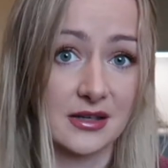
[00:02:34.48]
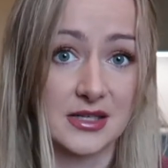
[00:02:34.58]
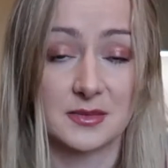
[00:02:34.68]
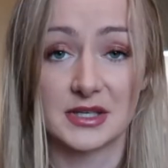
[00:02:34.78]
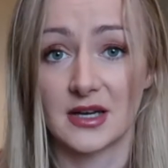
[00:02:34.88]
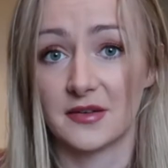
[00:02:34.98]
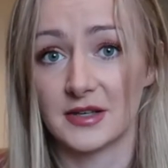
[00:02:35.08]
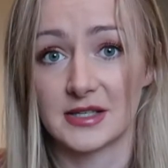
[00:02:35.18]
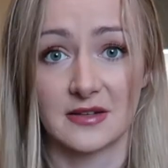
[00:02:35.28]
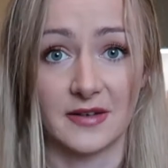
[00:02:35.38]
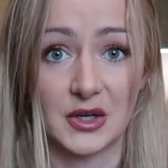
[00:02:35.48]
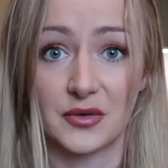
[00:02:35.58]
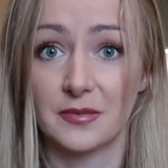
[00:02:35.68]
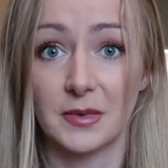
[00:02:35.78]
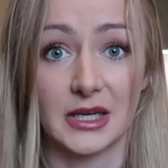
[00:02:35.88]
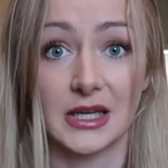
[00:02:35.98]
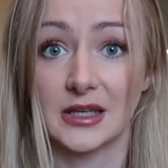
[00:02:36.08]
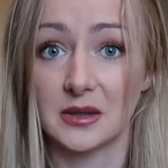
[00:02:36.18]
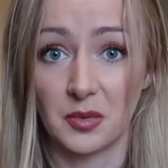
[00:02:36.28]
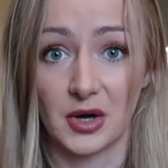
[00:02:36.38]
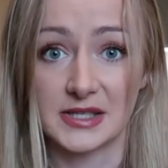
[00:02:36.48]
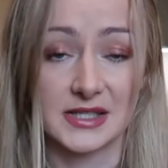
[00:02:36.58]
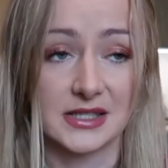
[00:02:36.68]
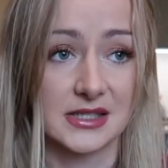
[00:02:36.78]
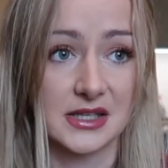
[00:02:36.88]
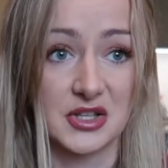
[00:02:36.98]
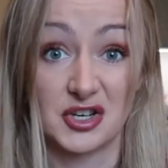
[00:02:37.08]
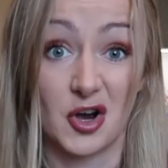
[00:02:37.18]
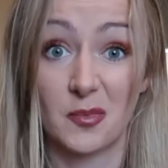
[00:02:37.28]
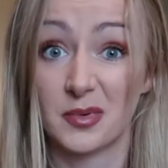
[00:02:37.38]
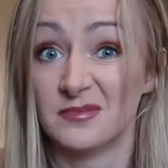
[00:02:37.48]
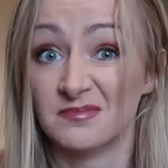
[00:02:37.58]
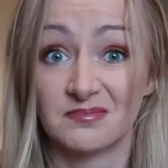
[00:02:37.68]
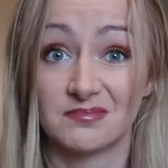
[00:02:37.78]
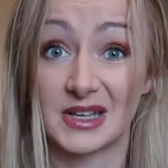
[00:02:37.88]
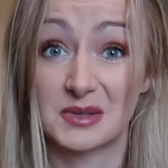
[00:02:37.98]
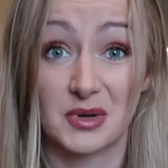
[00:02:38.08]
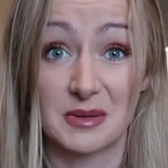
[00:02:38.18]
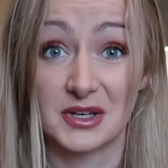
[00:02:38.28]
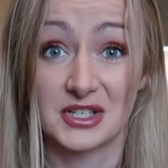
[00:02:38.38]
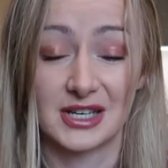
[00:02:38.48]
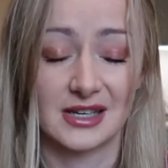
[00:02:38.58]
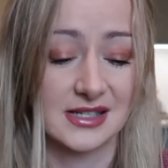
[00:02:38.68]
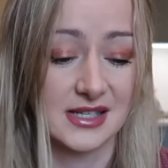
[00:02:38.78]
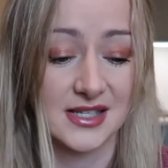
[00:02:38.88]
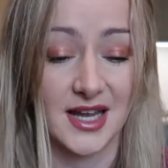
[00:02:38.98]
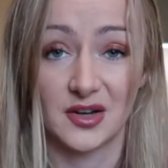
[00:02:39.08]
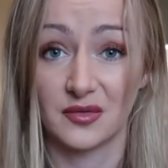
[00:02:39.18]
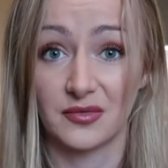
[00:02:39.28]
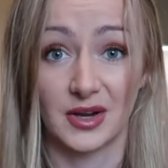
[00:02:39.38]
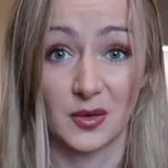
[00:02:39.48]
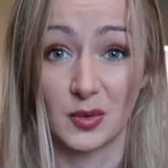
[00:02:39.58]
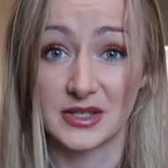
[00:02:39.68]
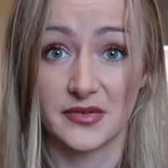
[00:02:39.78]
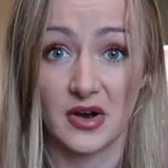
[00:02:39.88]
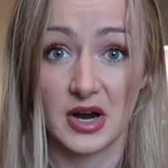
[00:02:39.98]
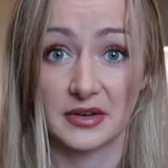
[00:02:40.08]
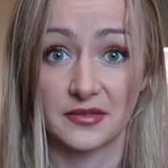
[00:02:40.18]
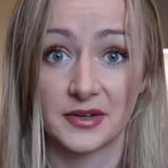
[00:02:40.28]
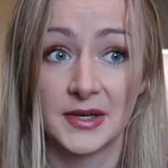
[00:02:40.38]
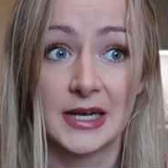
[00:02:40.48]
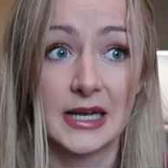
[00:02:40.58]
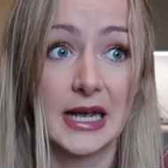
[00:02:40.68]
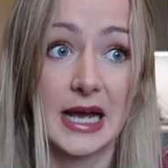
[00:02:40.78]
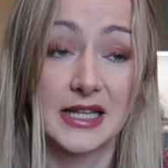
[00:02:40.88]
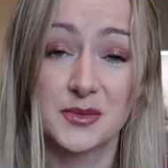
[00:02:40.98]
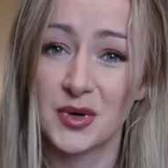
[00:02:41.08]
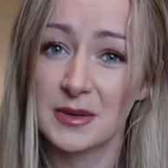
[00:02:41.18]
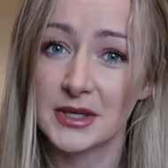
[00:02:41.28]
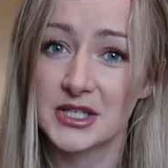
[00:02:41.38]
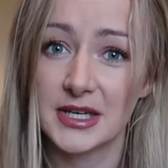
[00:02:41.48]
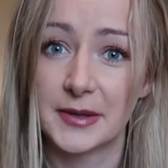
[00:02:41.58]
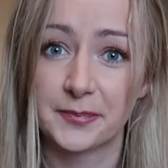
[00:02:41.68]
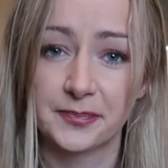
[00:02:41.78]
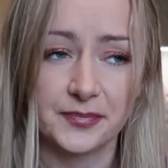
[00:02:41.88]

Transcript: the customer service, the value for money, the prices in the shop? That's pretty much it. It's a scale of like 1 to 5 and that's pretty much it.